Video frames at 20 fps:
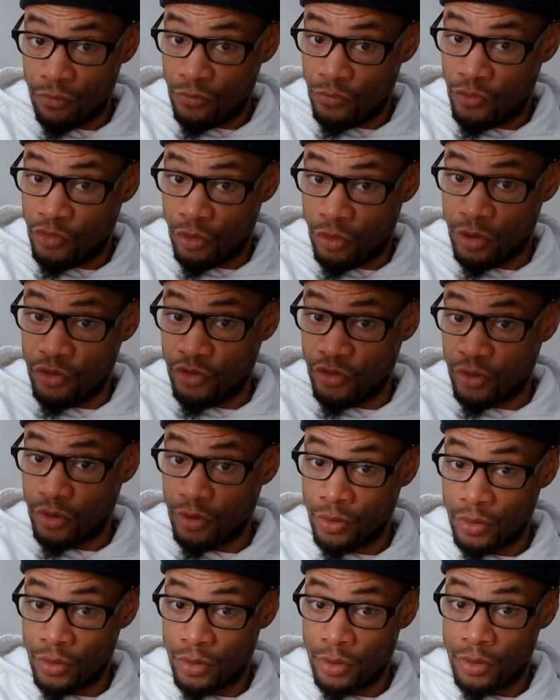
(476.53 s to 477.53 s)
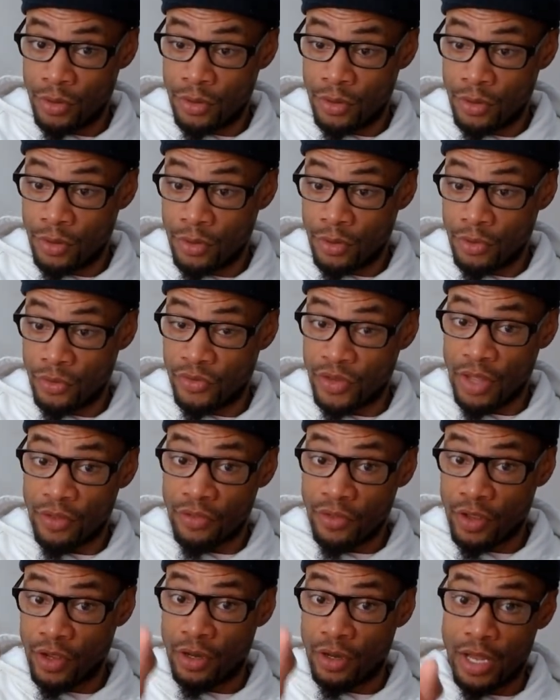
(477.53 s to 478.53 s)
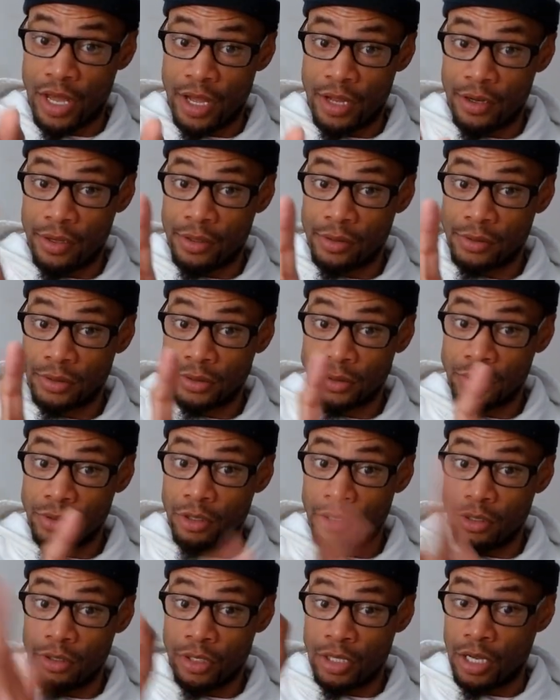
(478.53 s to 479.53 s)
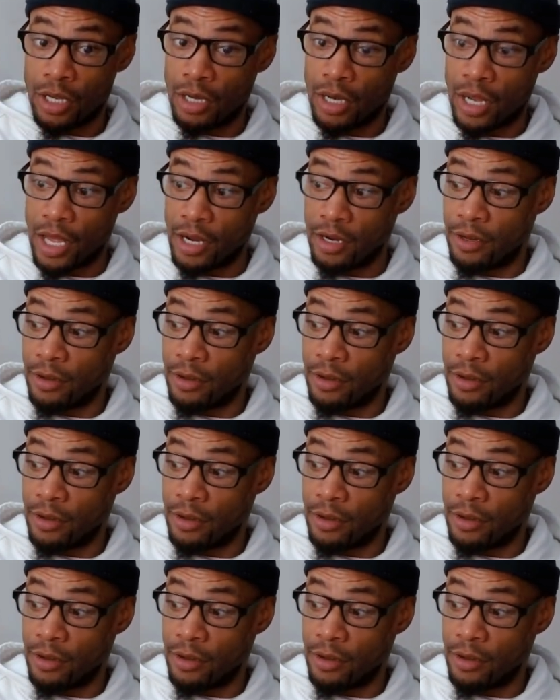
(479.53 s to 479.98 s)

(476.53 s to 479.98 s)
Georgia, South Carolina, North Carolina,